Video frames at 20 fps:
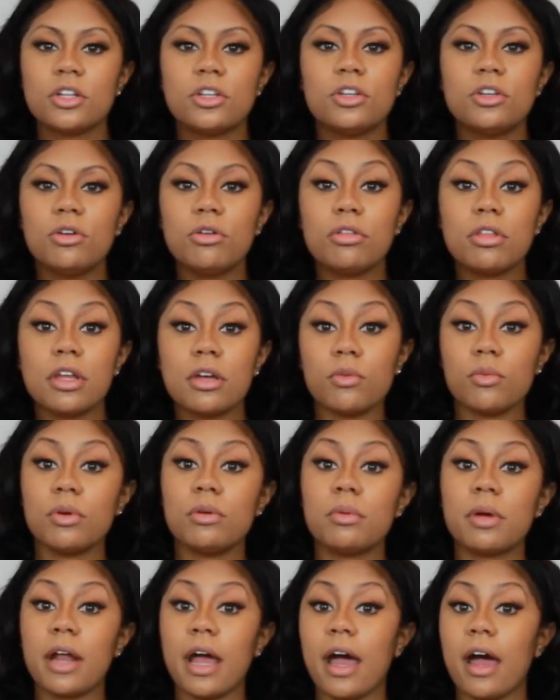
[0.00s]
Do you think
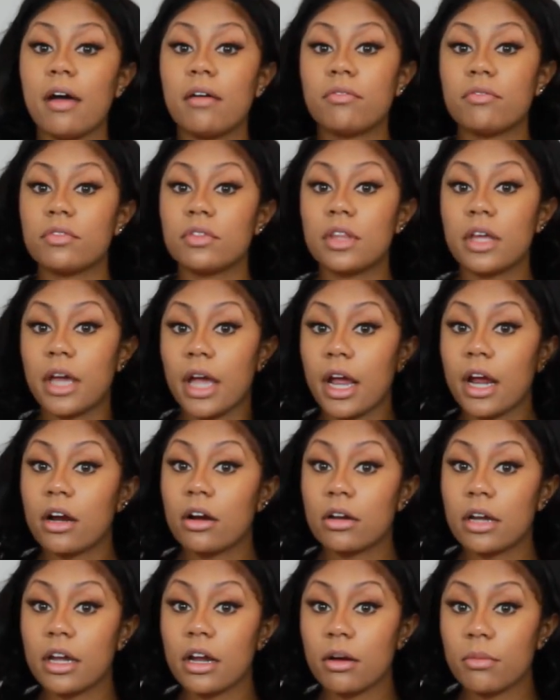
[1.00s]
we would have the
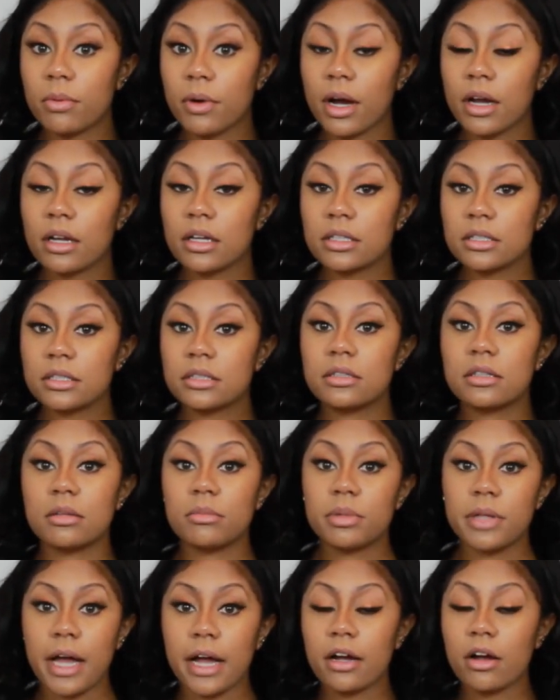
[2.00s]
hair care products, the
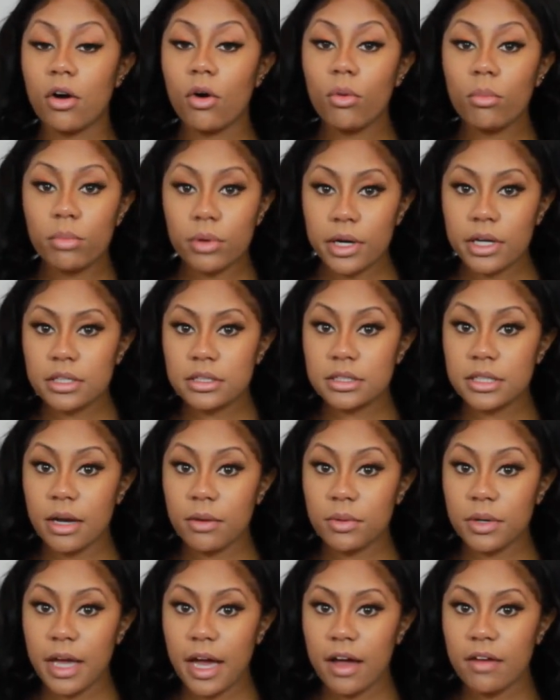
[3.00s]
black owned brands
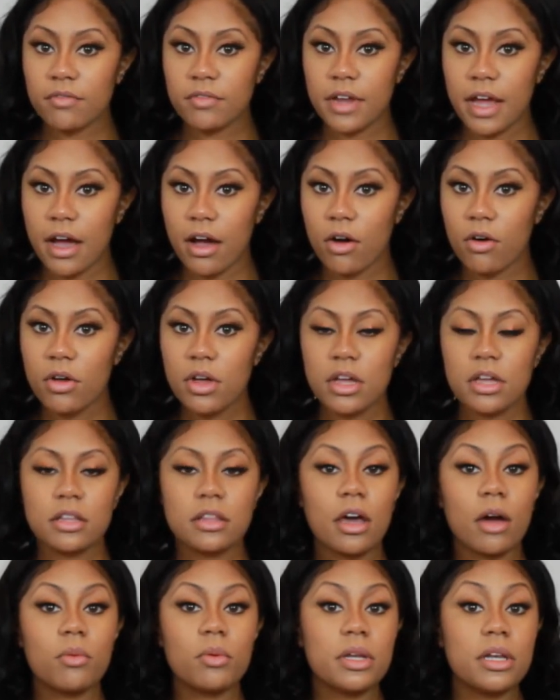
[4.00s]
that we have now
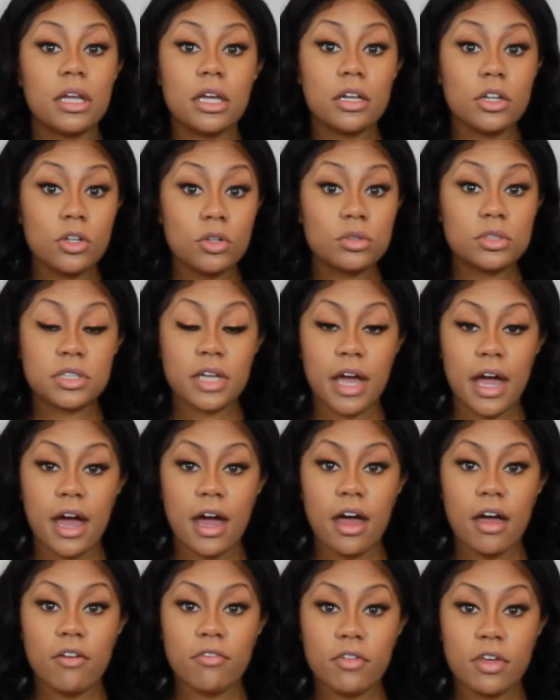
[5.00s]
that we didn't used to
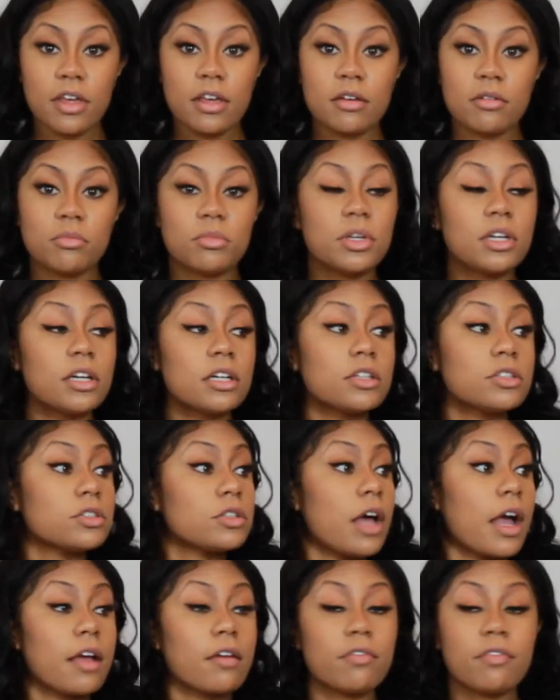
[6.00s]
have?
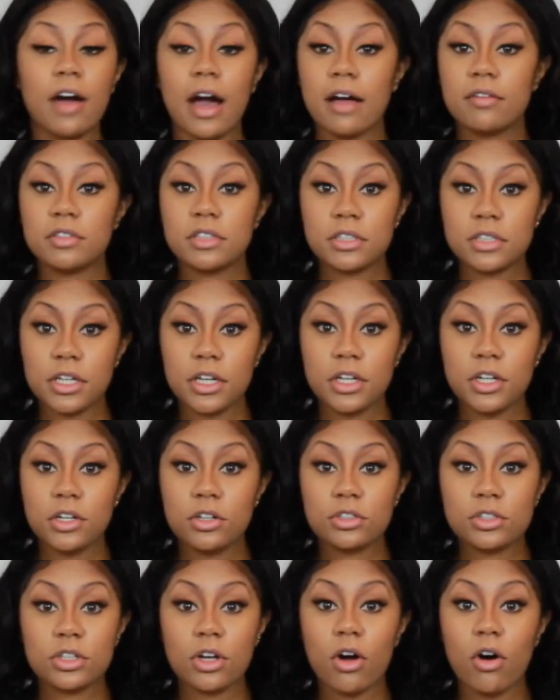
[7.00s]
Because like 5 to 10
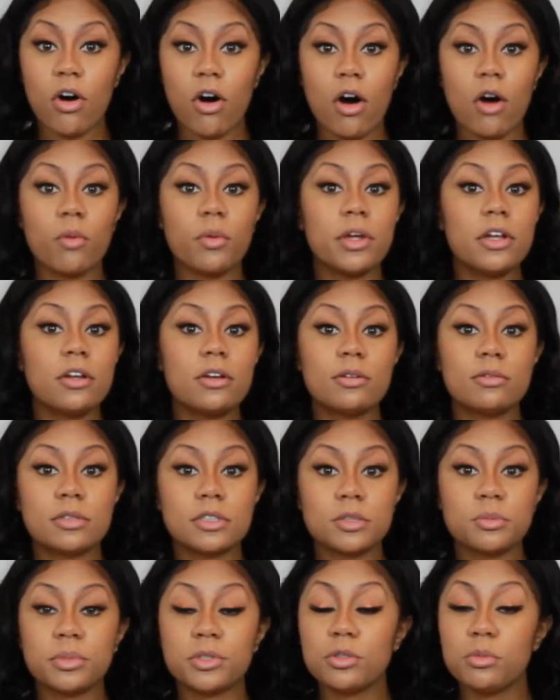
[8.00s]
years ago, all we knew
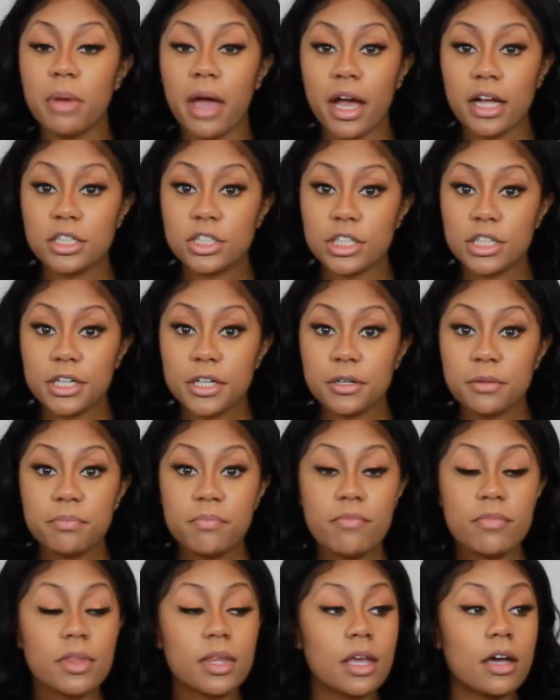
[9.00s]
was Blue Magic,
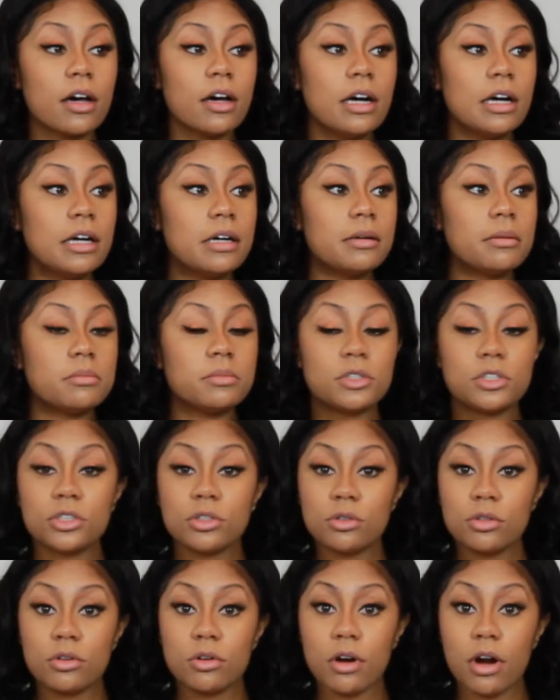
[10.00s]

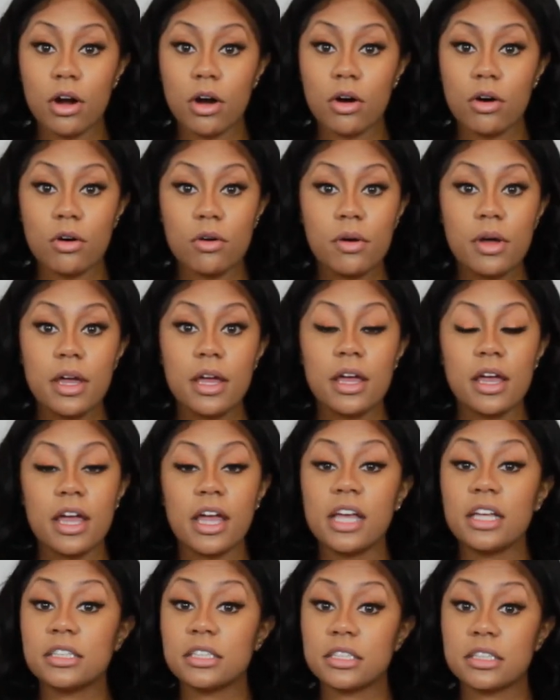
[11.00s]
Do Grow,
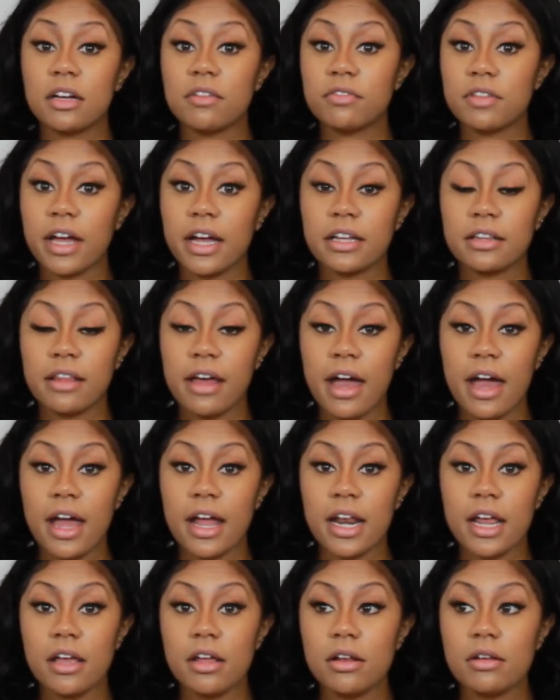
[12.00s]
and stuff like
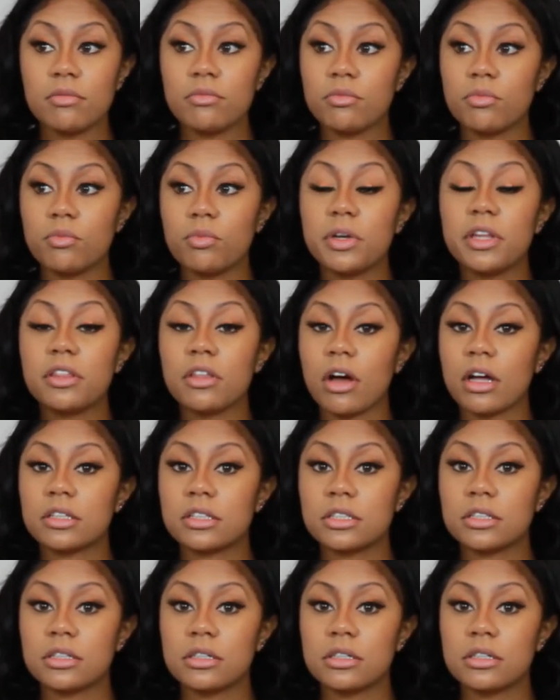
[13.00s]
that. And we thought